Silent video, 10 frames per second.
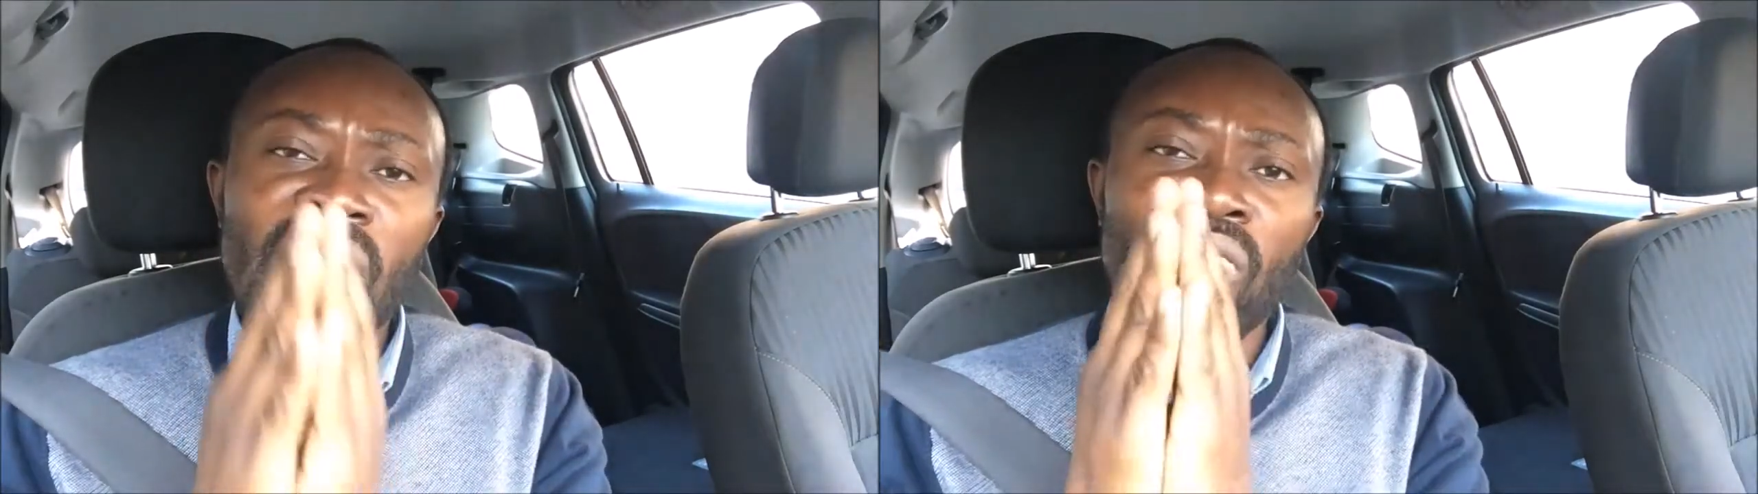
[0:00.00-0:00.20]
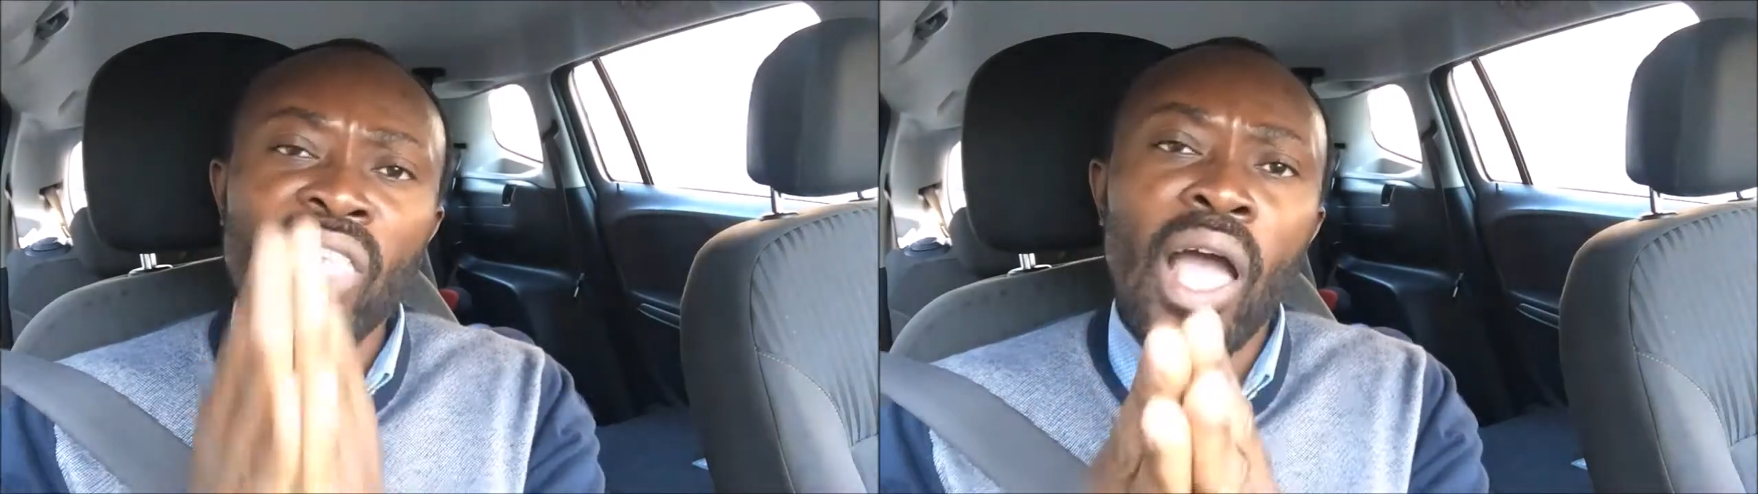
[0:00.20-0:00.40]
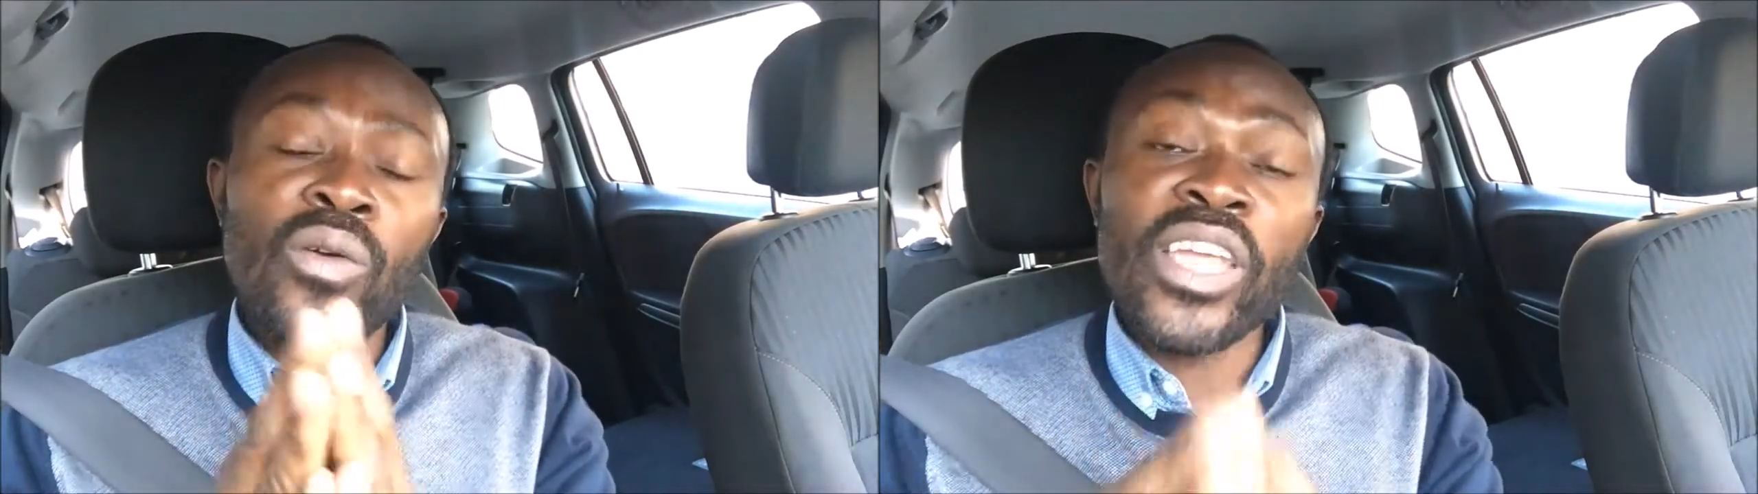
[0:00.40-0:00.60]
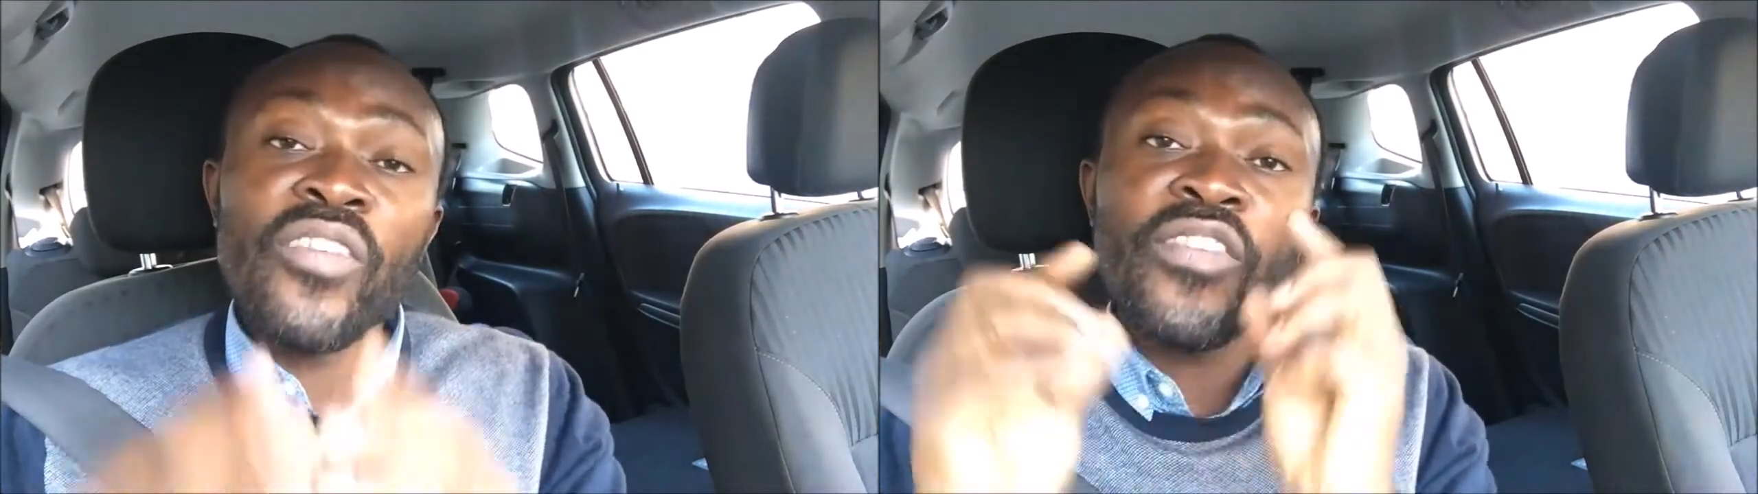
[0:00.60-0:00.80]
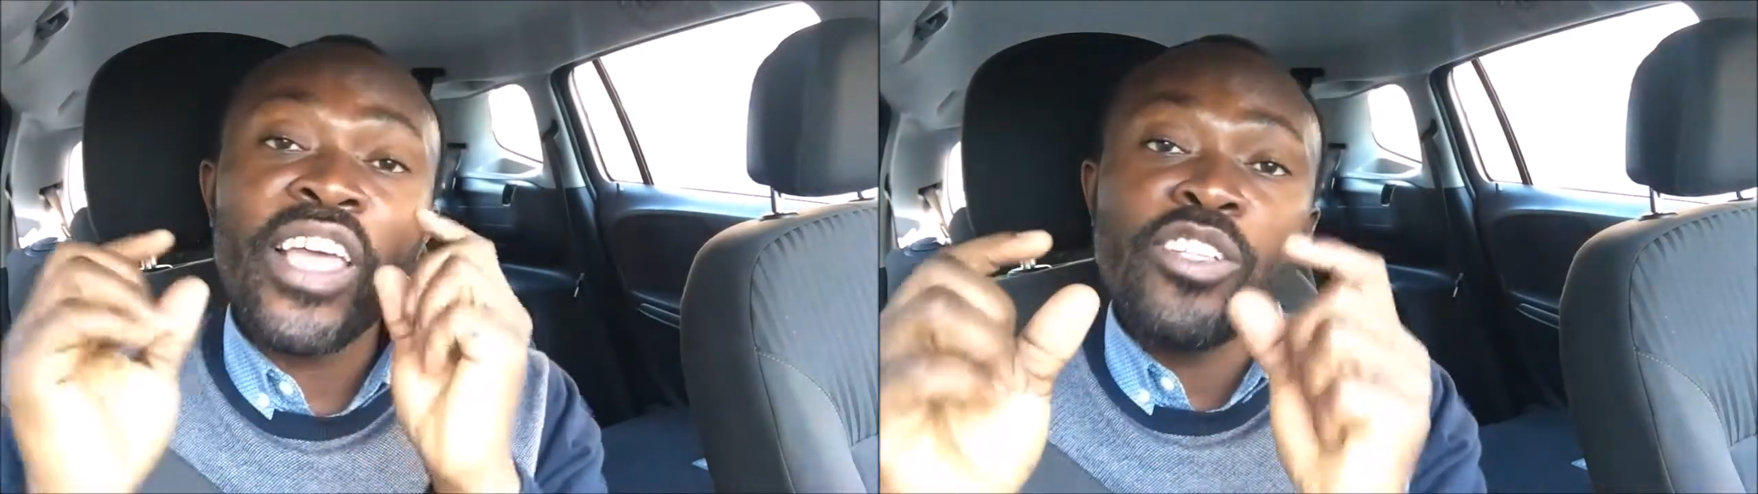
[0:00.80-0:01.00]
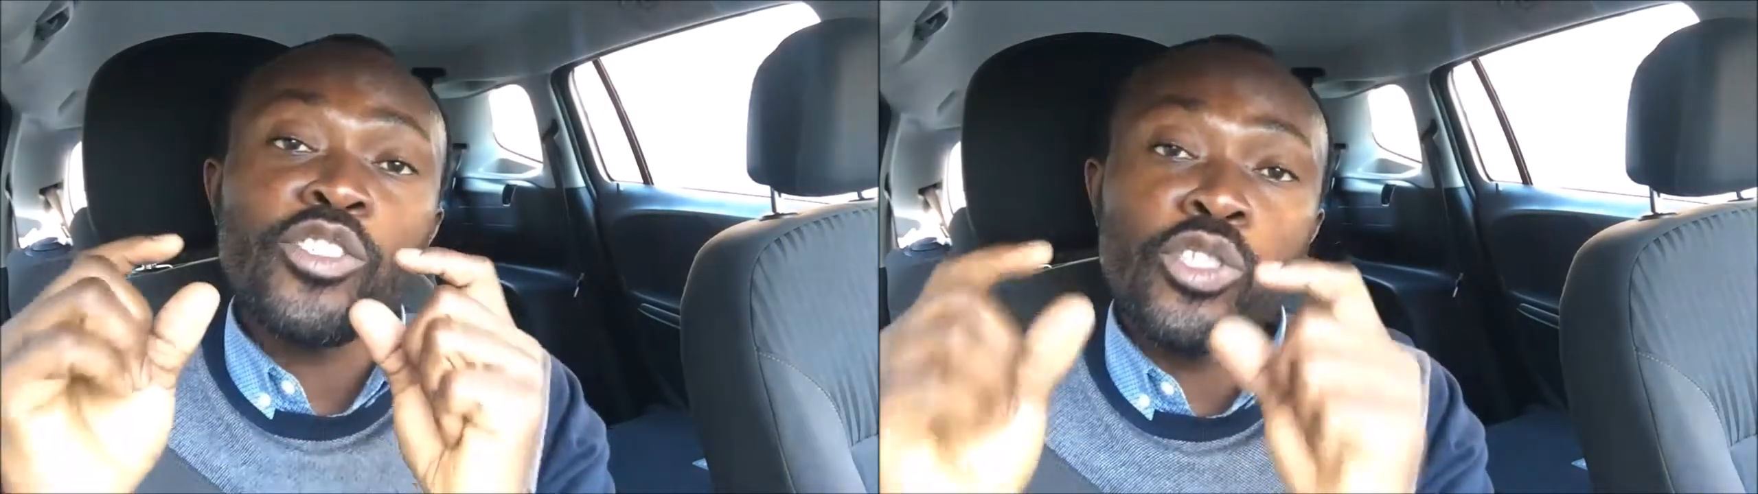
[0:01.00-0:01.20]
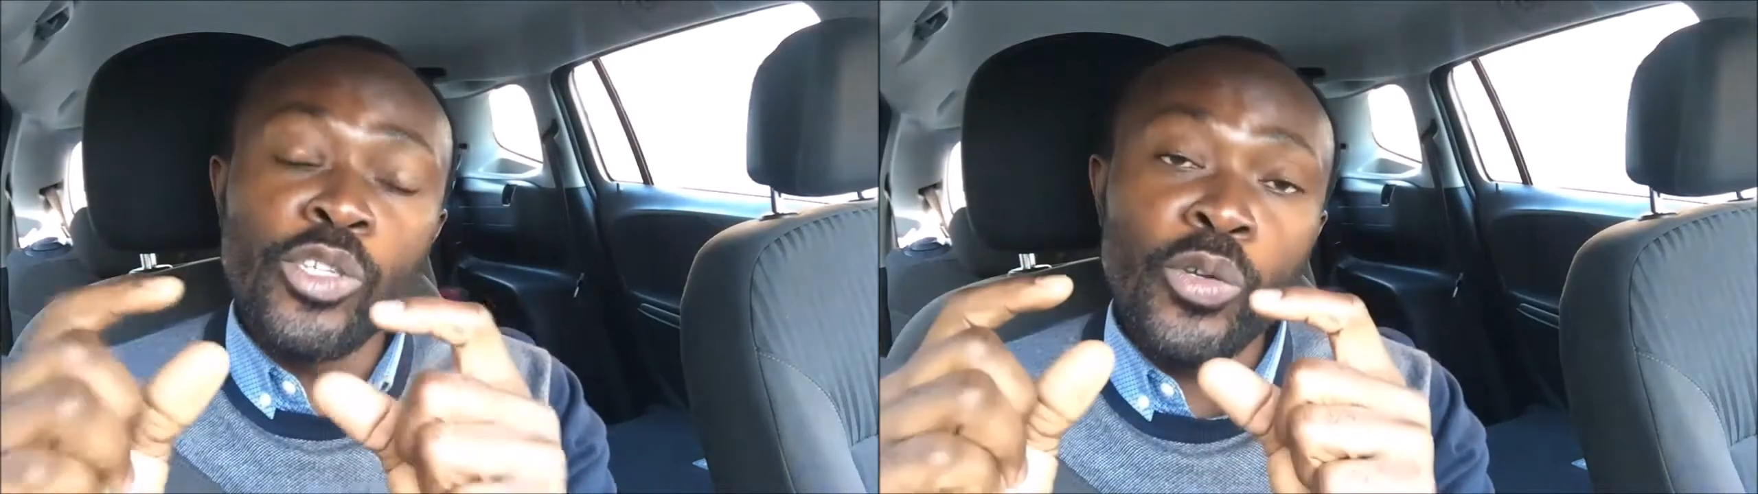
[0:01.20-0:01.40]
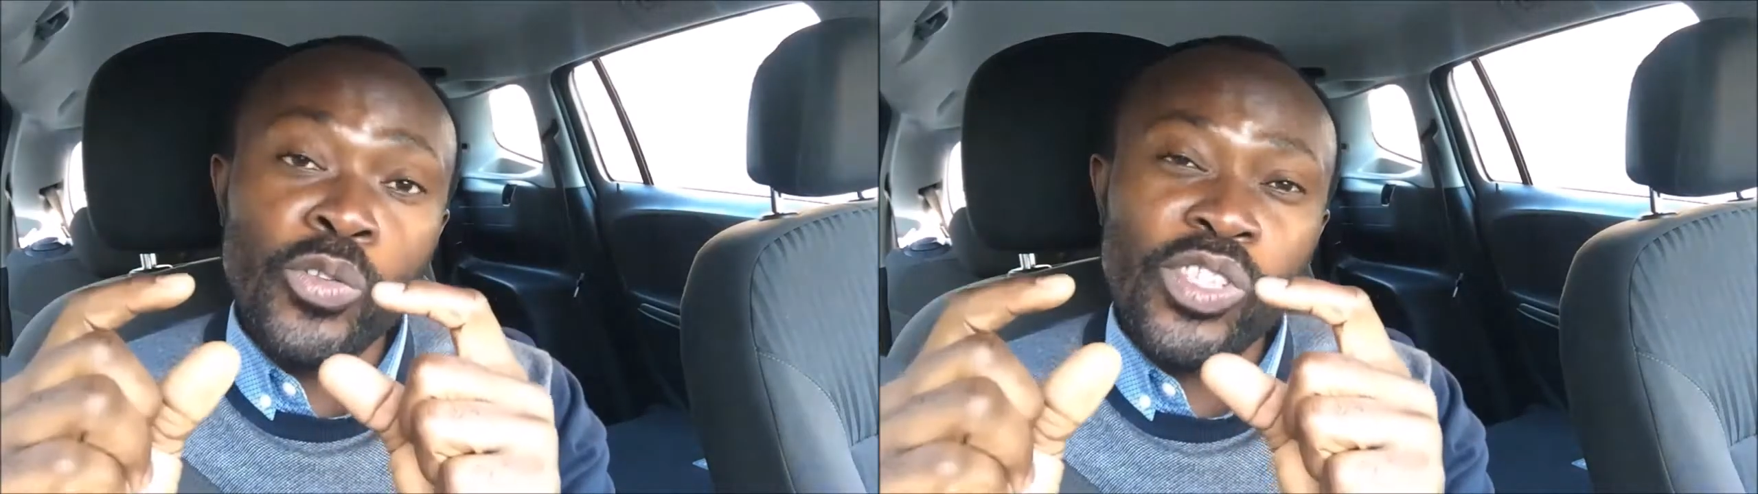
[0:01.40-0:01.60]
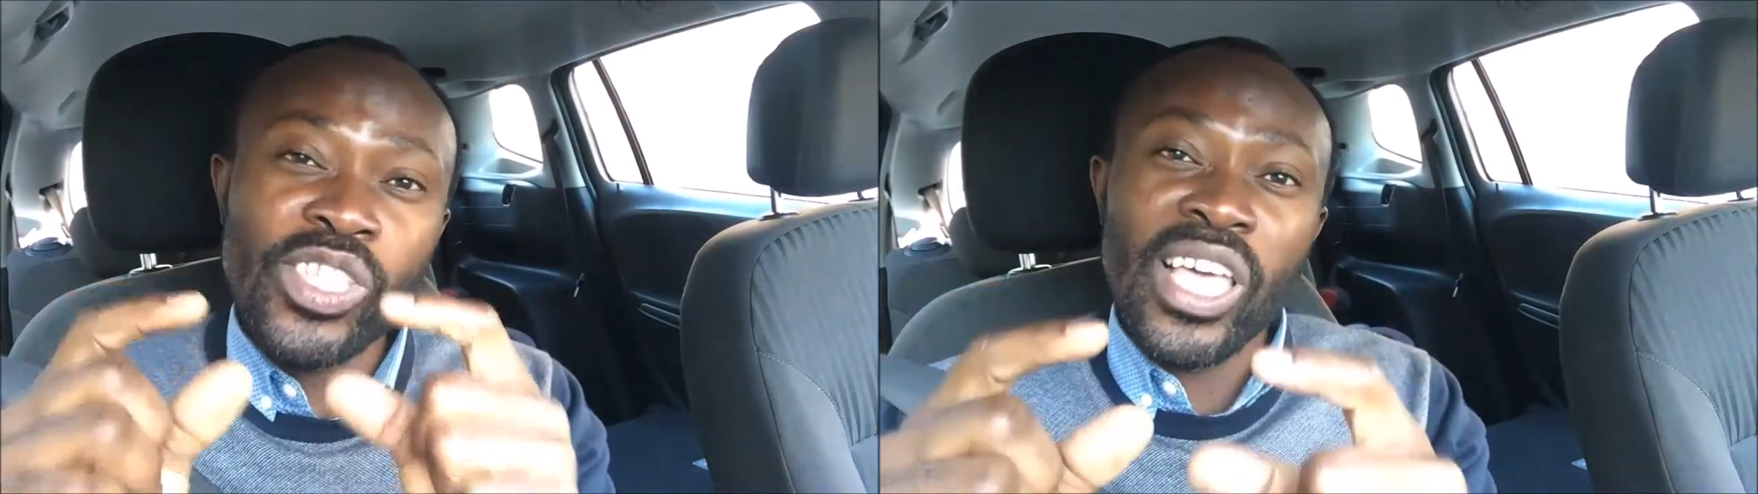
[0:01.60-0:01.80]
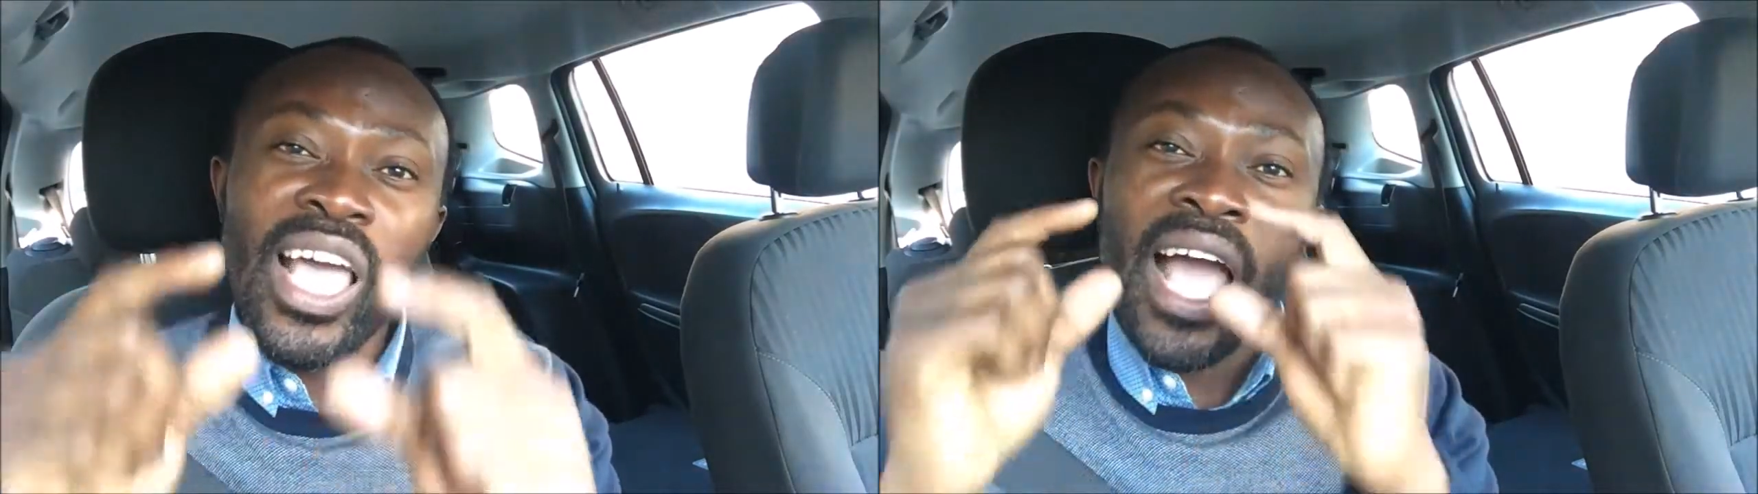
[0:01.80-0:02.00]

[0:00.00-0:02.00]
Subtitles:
now they've introduced